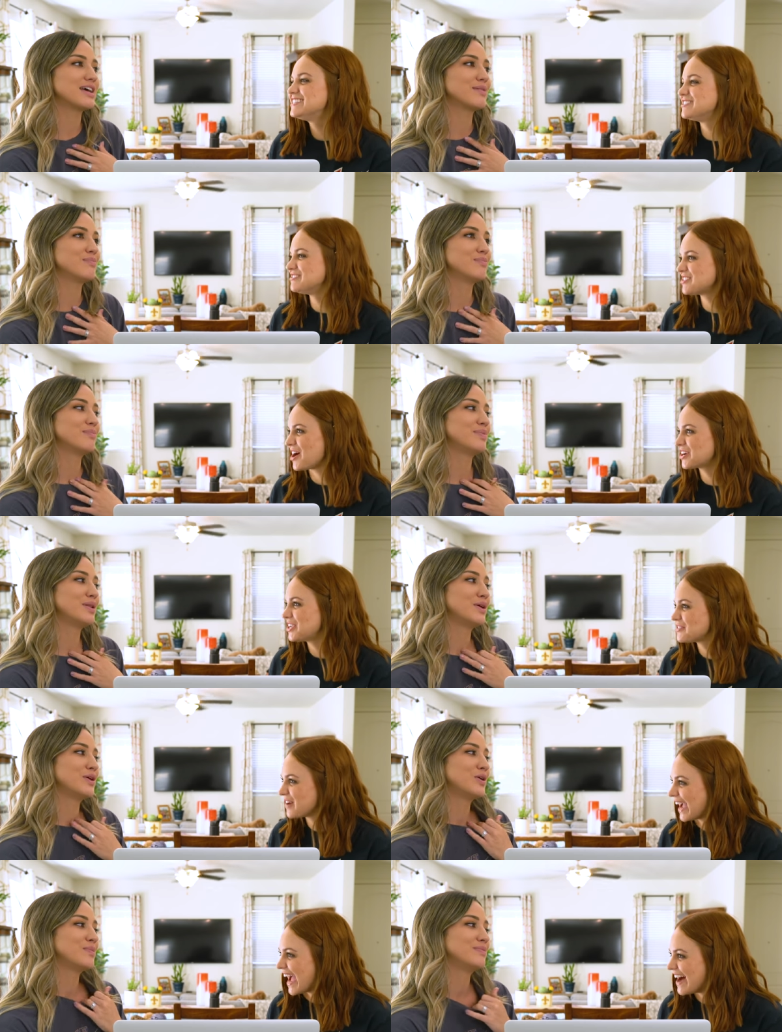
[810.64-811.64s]
Speaker 1: like, do you talk
Speaker 2: blue. your
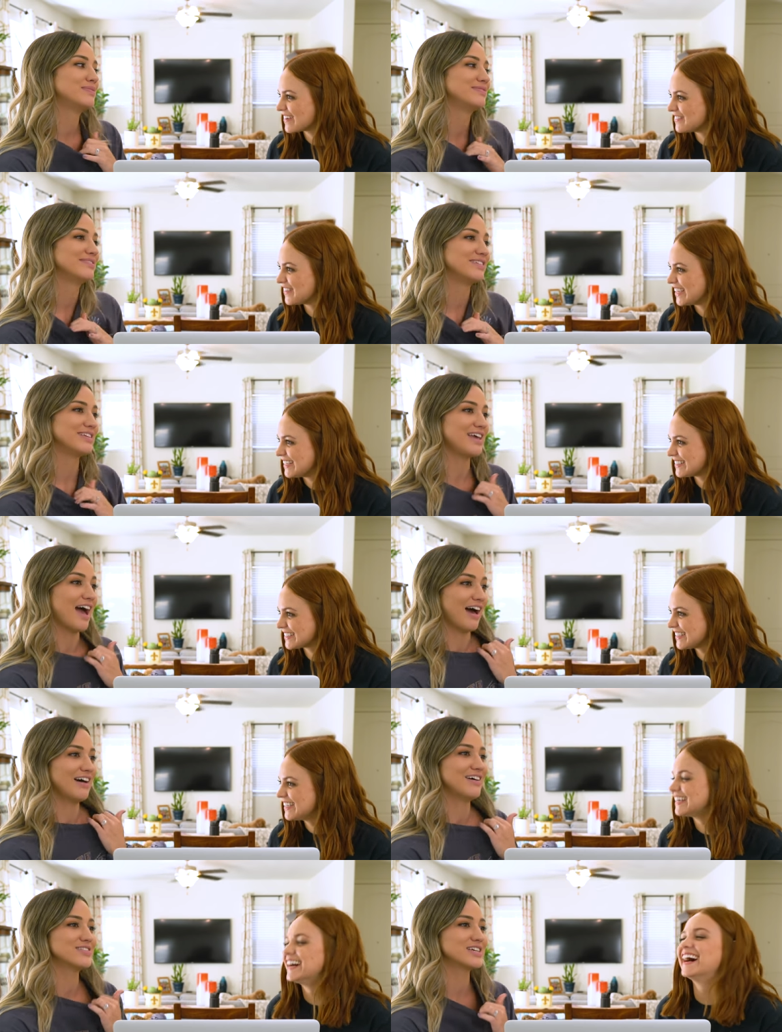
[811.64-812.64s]
way out of it?
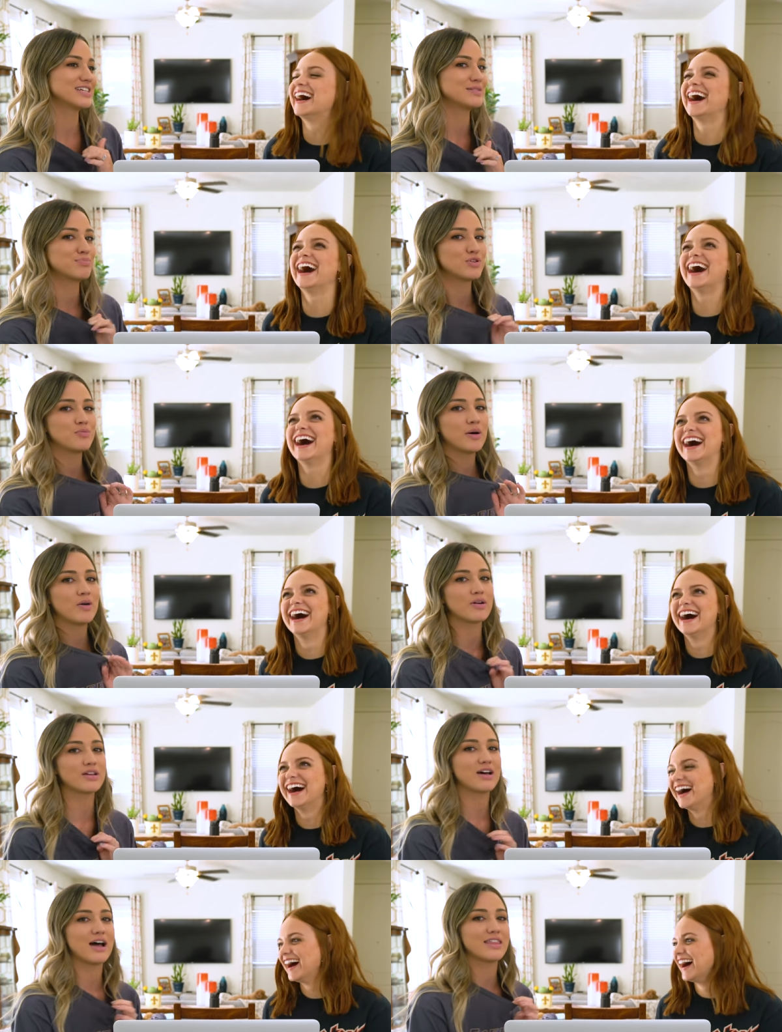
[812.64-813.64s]
Yeah. I was like, it's blue
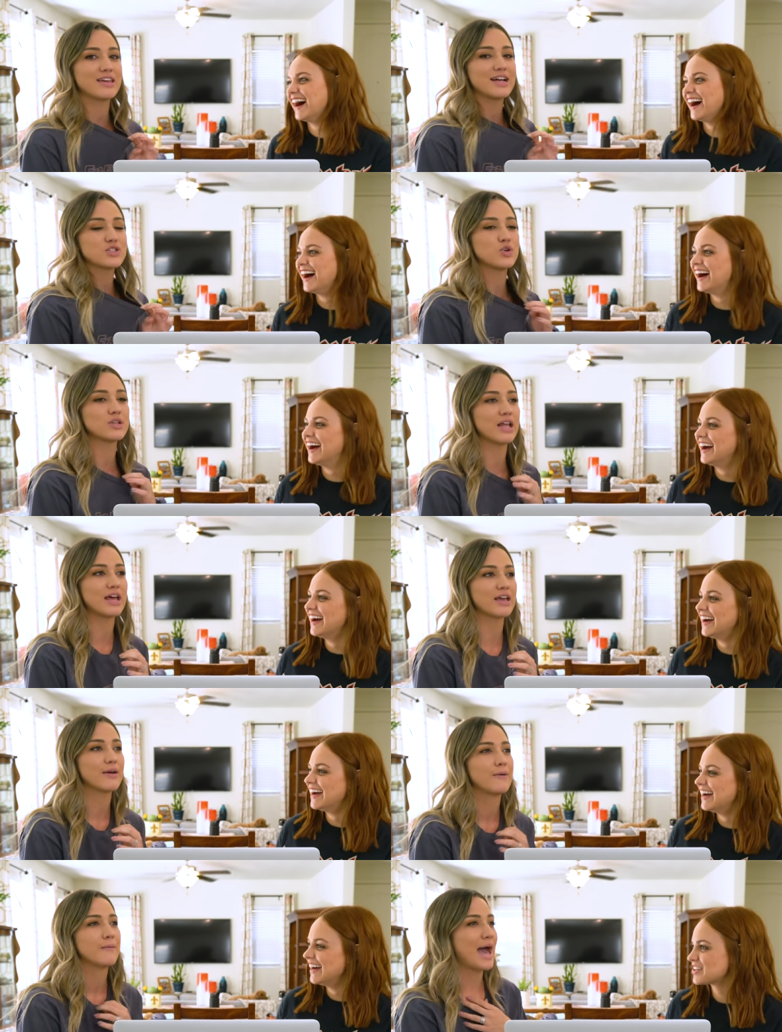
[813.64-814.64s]
polka dot. I think I told, like,
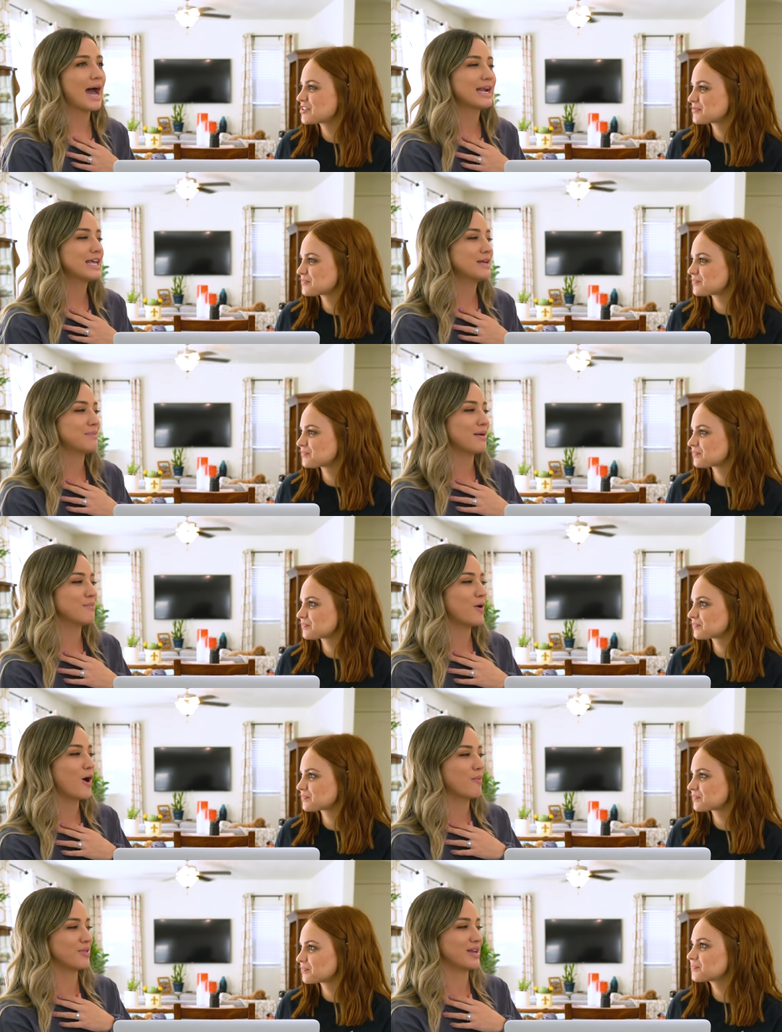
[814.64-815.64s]
Patty and my
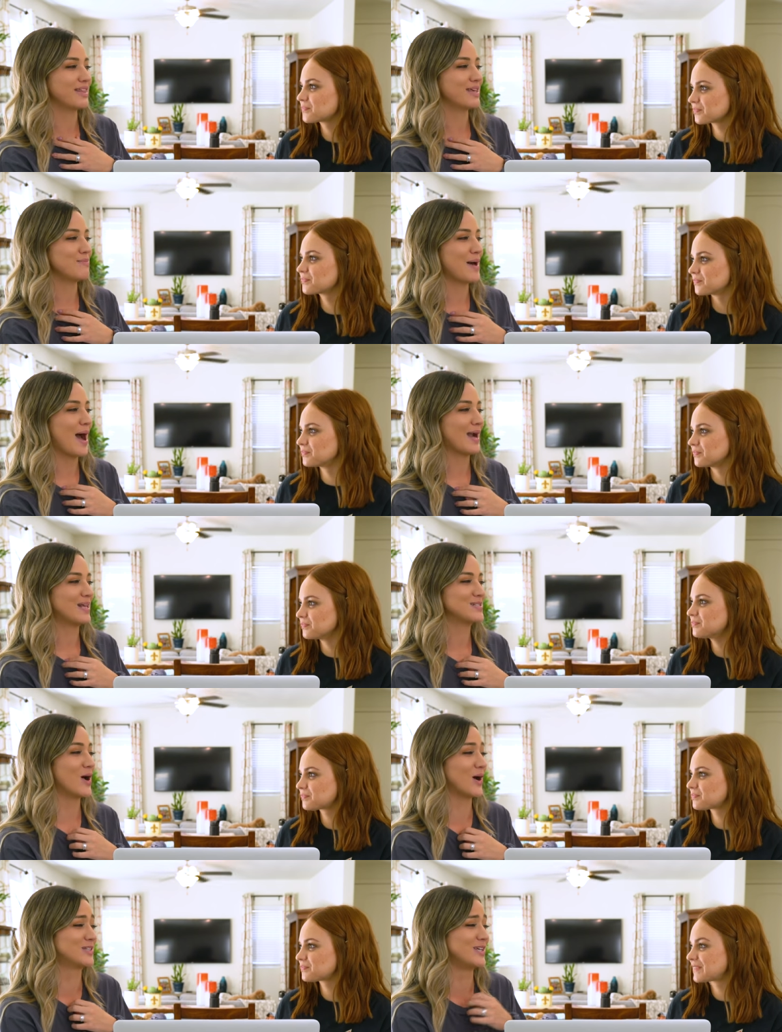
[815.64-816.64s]
mom, and then I think Patty mm-hmm.
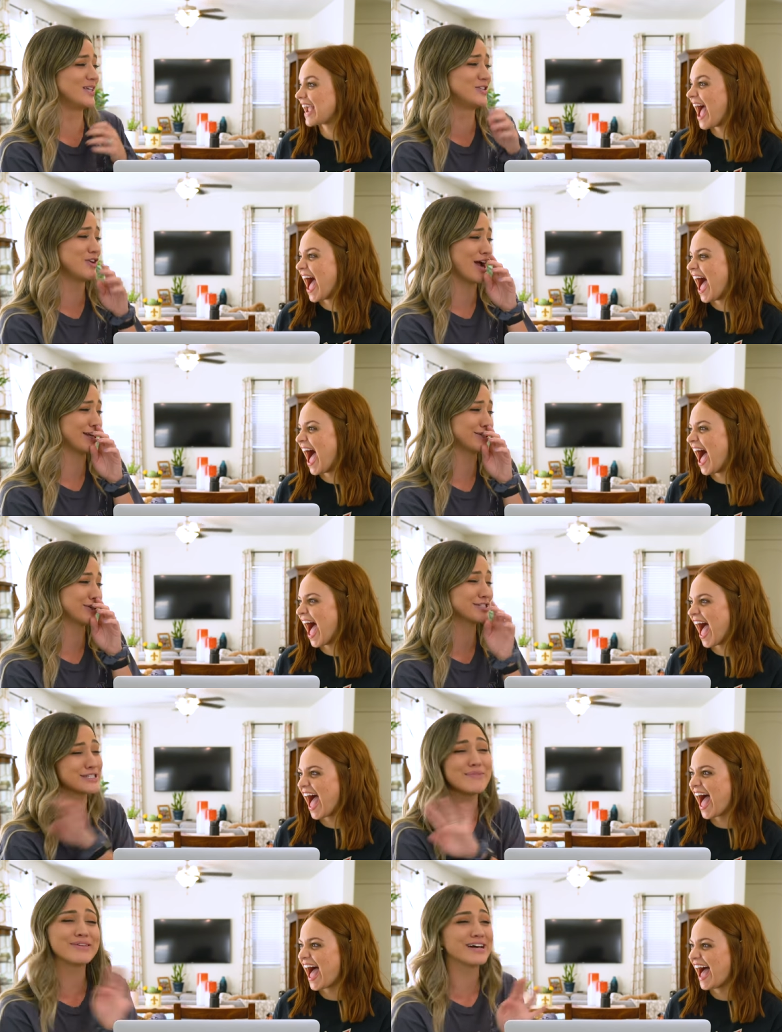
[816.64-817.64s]
talked to the director or
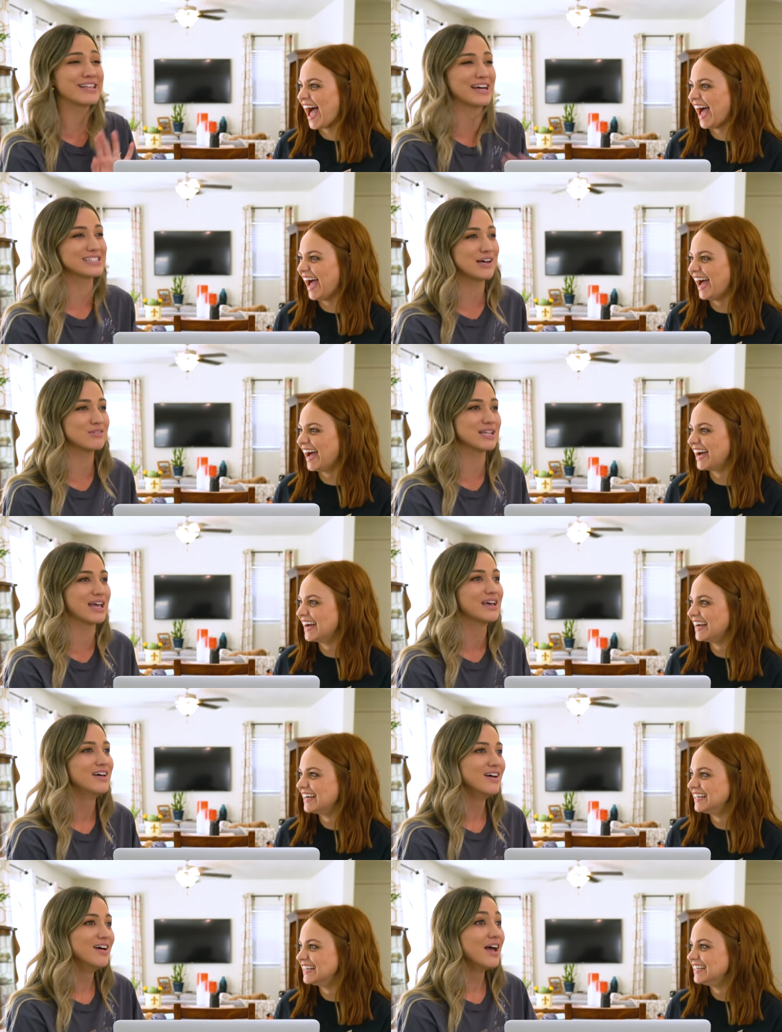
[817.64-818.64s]
something like that, because I was like,
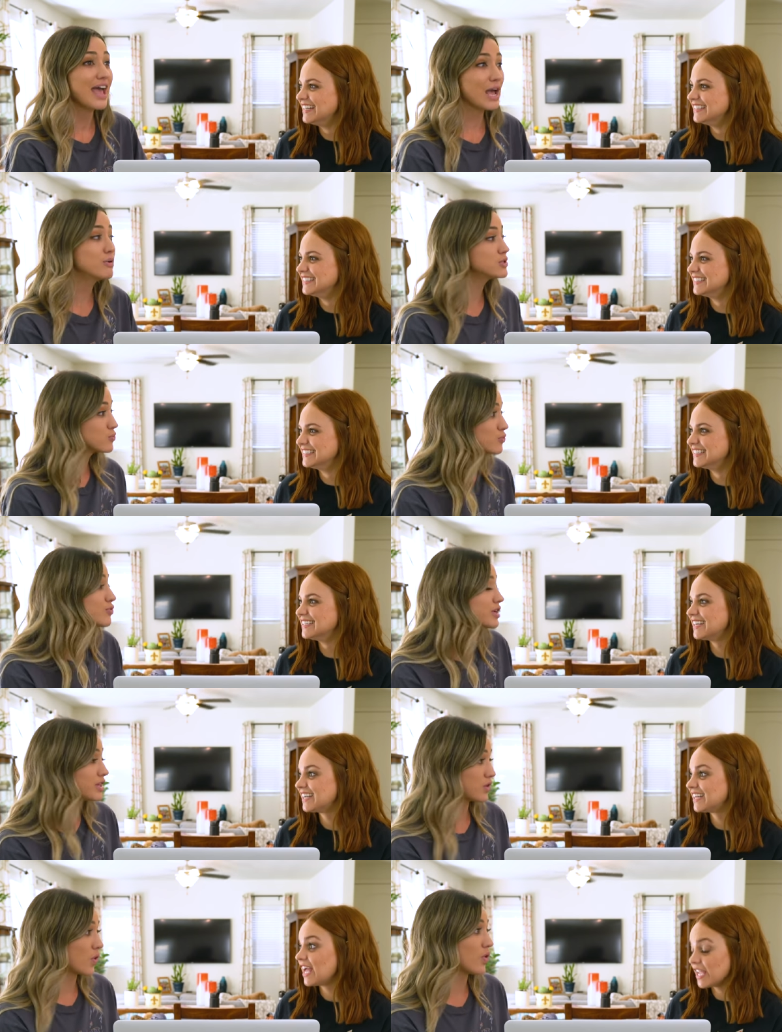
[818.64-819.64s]
it was
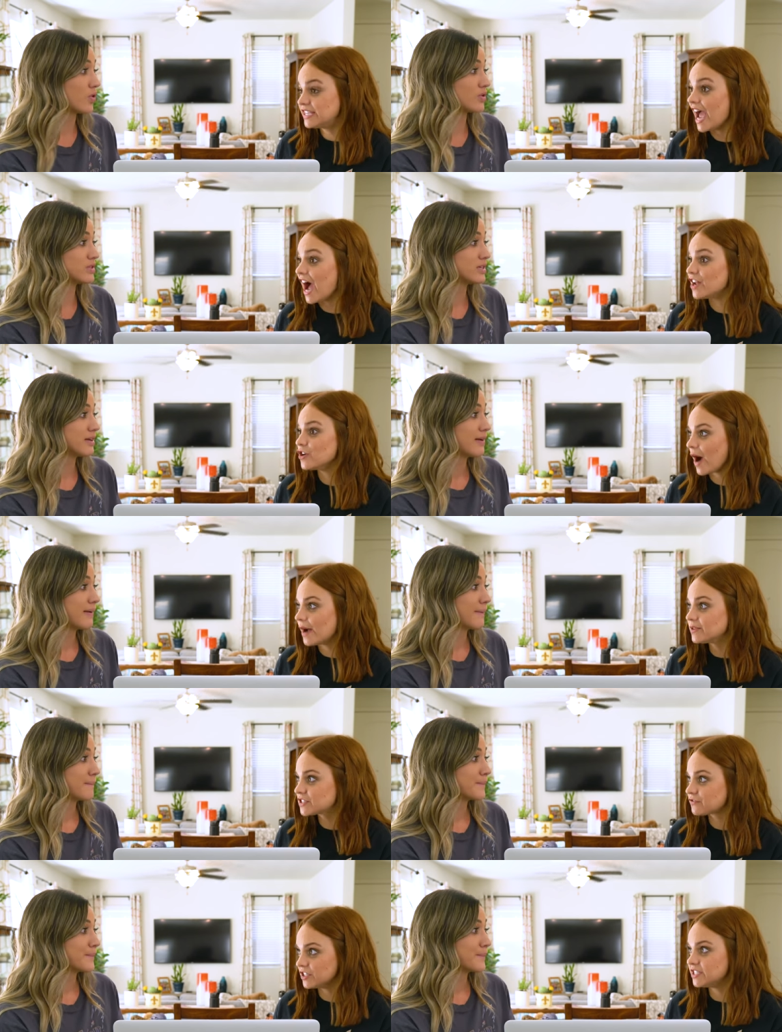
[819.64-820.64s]
really cold. Yeah, no, I was